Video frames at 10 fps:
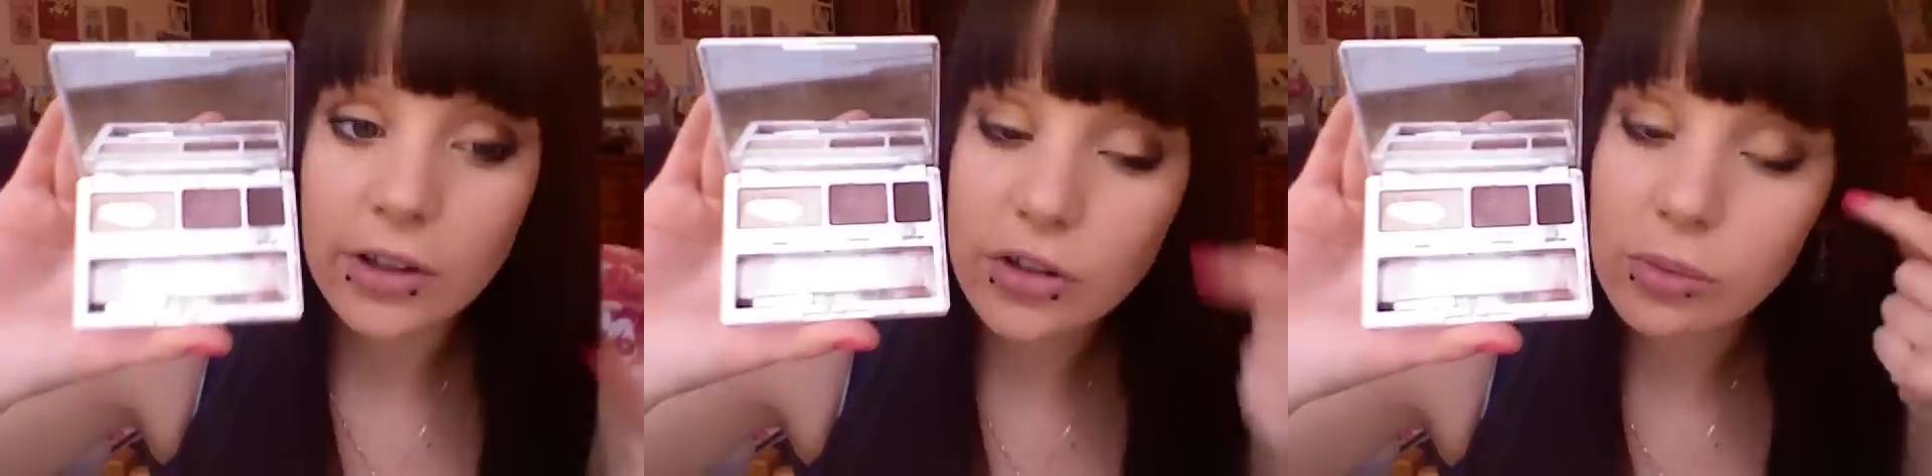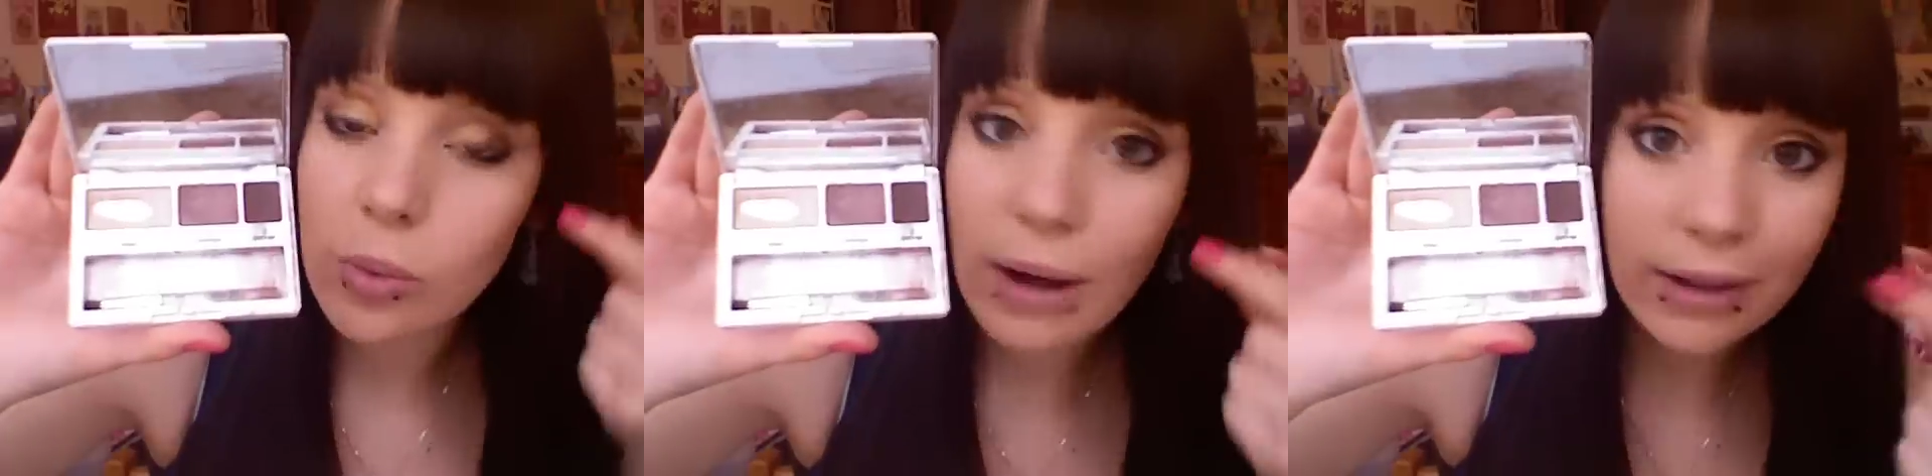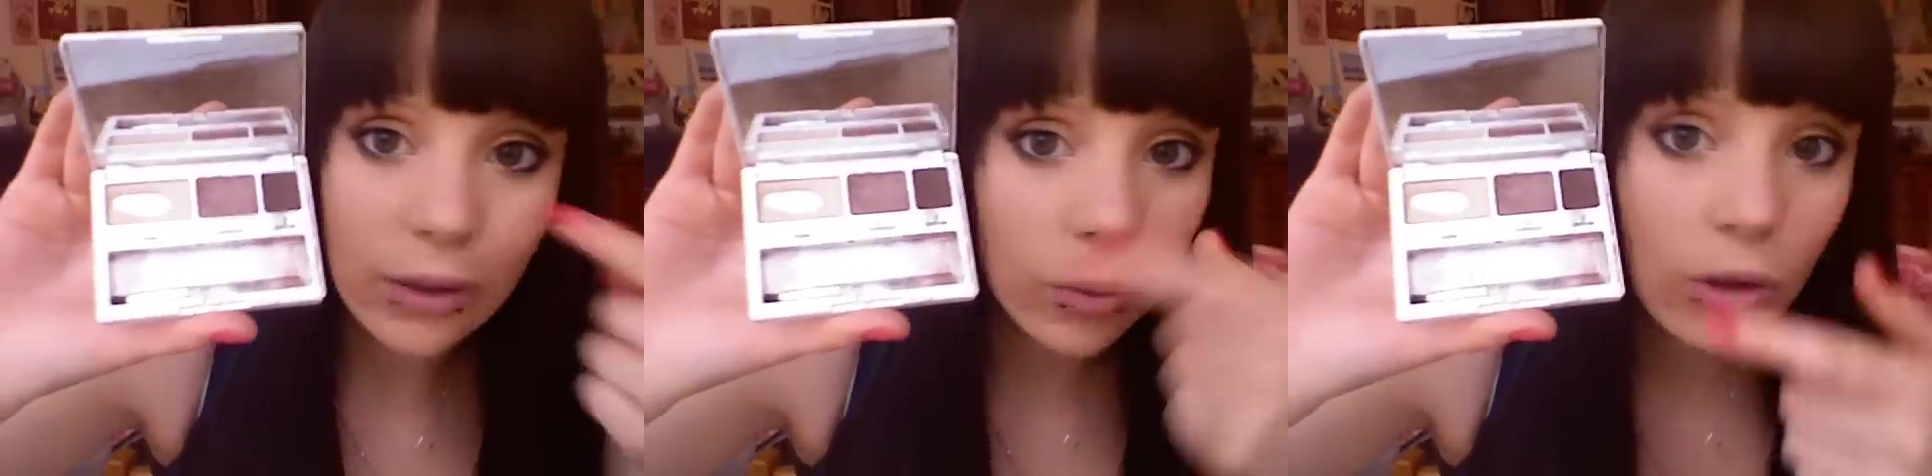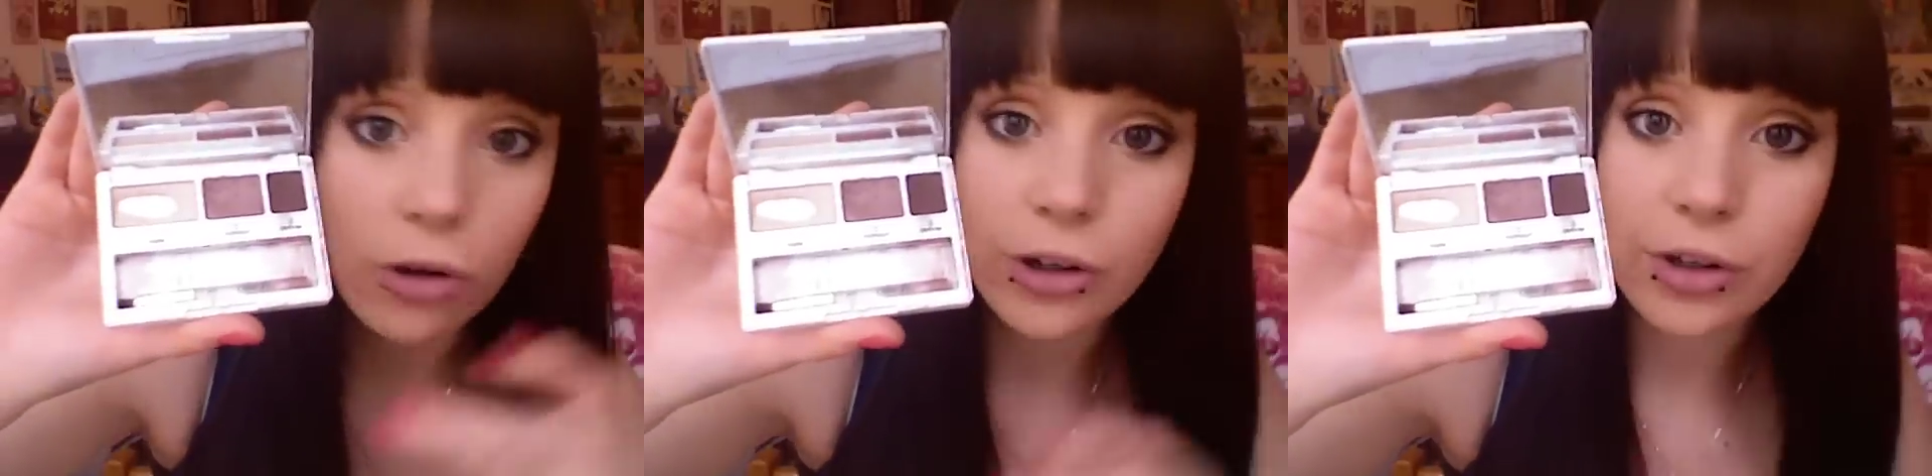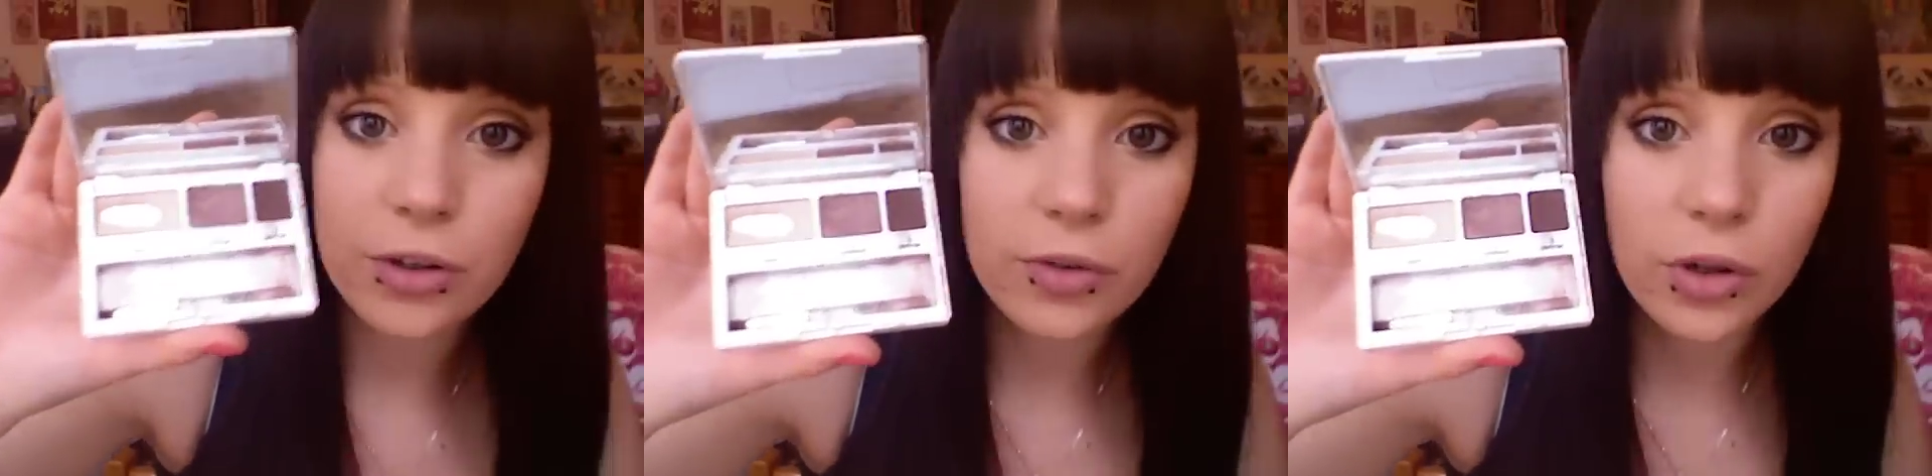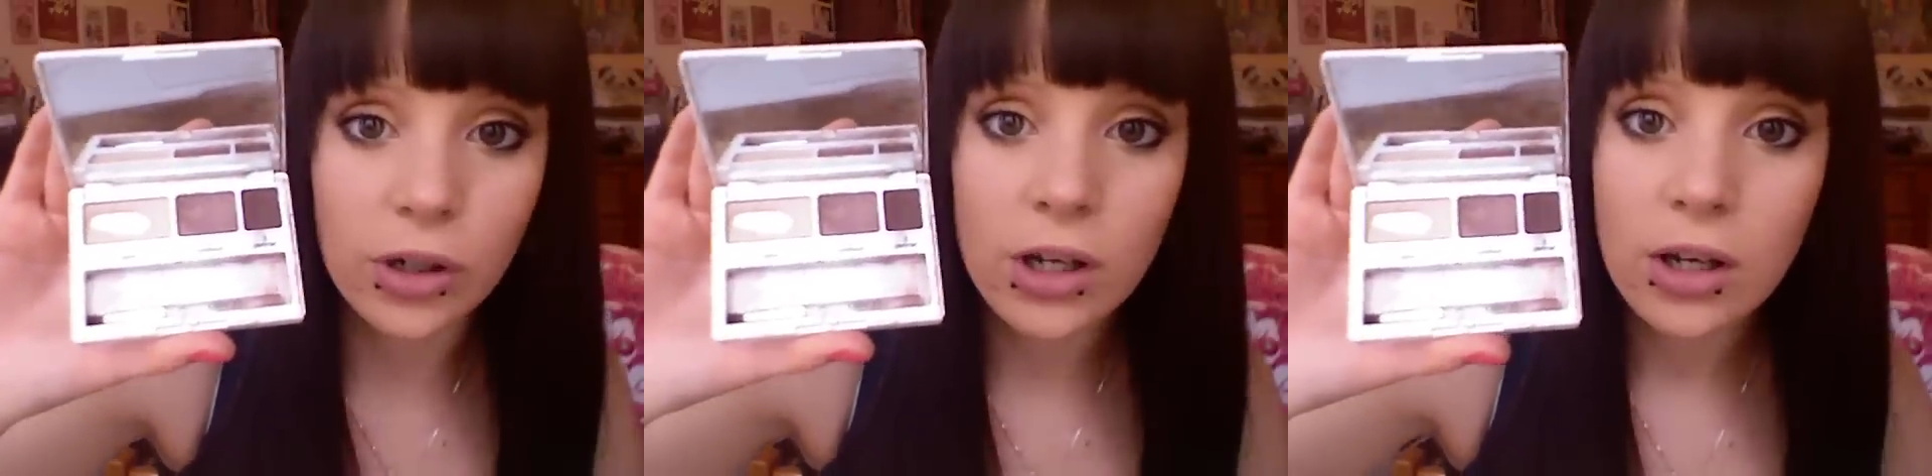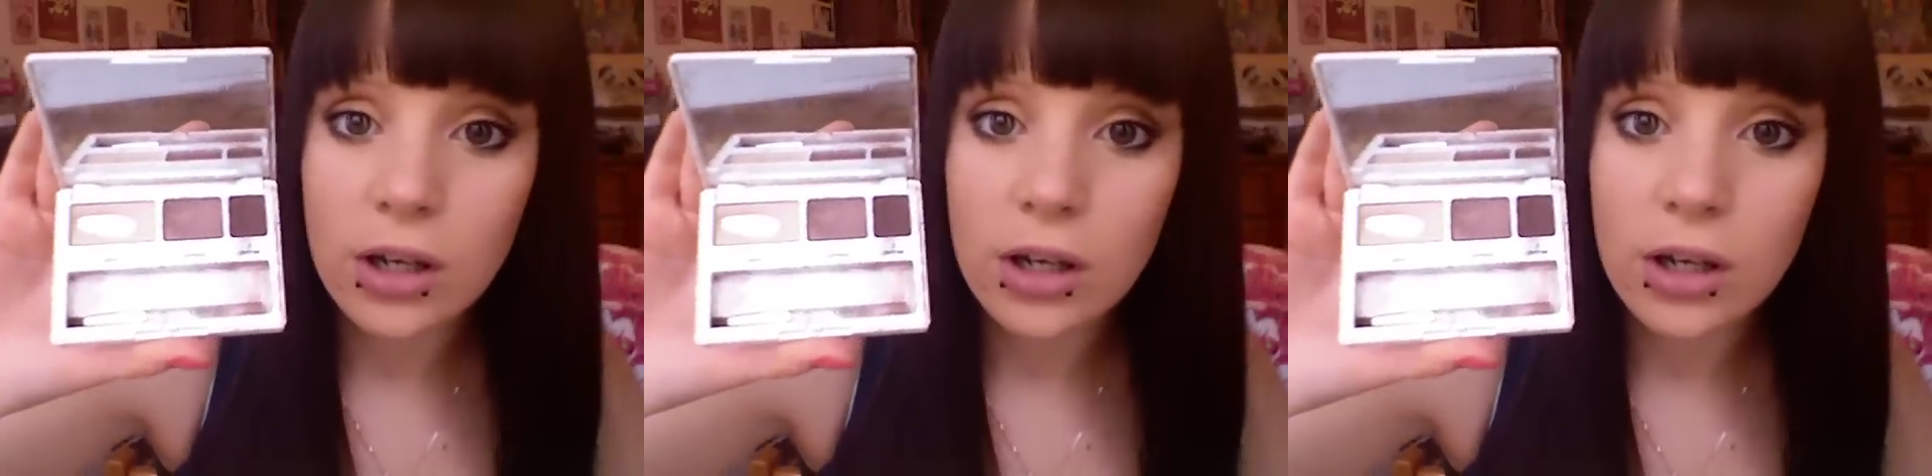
You can just whack it all on and you've got